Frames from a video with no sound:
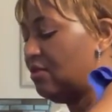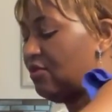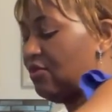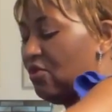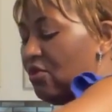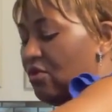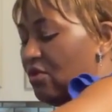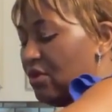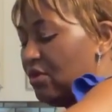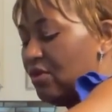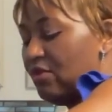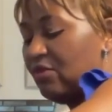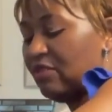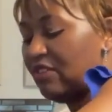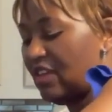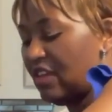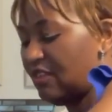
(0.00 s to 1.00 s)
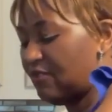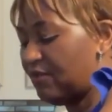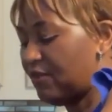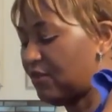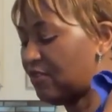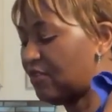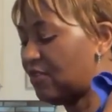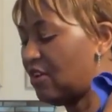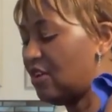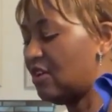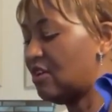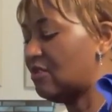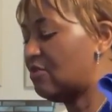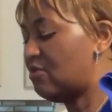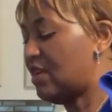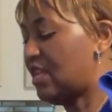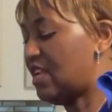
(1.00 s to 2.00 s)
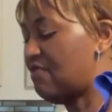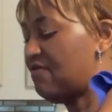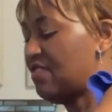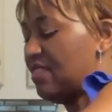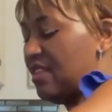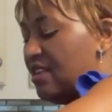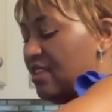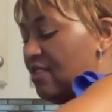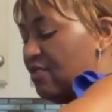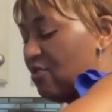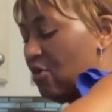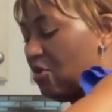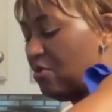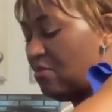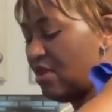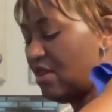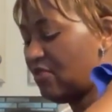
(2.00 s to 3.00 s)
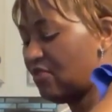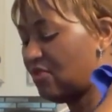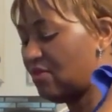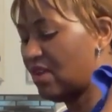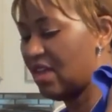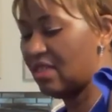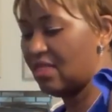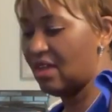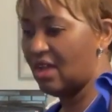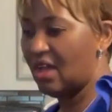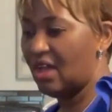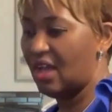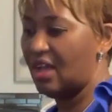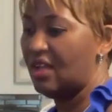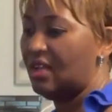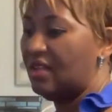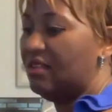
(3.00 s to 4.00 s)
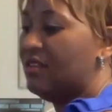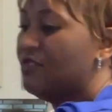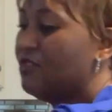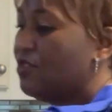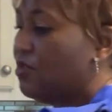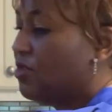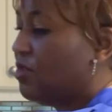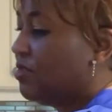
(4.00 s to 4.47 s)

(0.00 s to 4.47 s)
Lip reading: So you're going to taste for salt when everything is all mixed together and you still